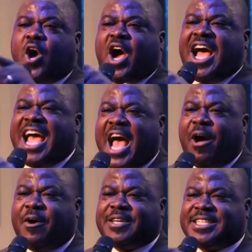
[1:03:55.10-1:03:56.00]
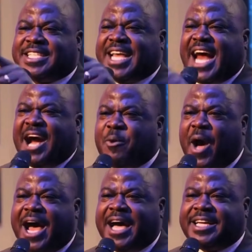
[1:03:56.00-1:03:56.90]
be like 2 weeks. Say now
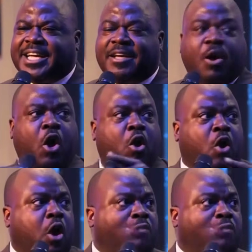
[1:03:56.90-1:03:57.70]
it's 3 months and